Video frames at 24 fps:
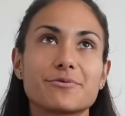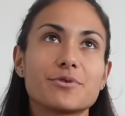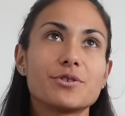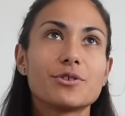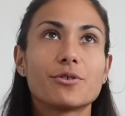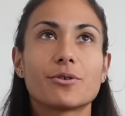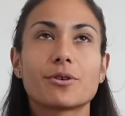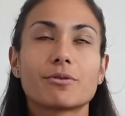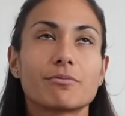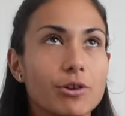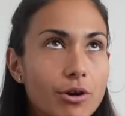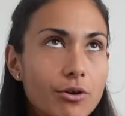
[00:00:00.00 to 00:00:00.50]
we're
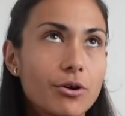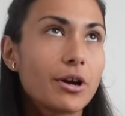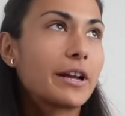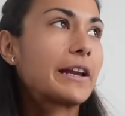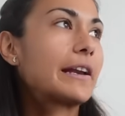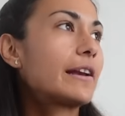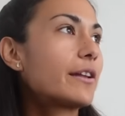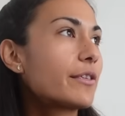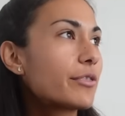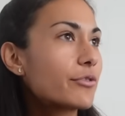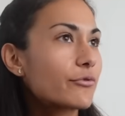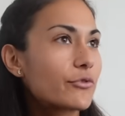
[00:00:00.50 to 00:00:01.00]
not
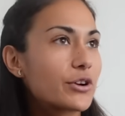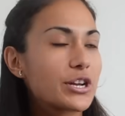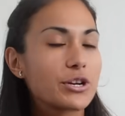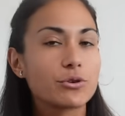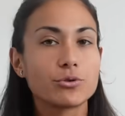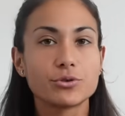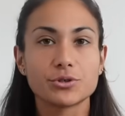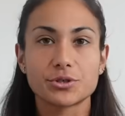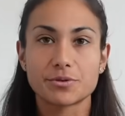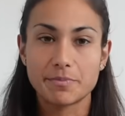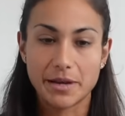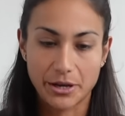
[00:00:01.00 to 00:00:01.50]
cooking a three
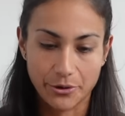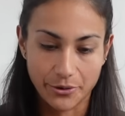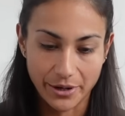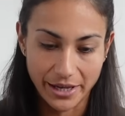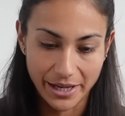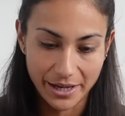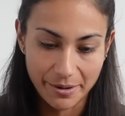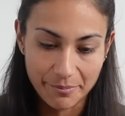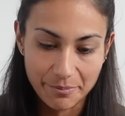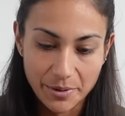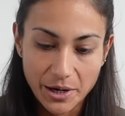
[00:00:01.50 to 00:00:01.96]
course meal here,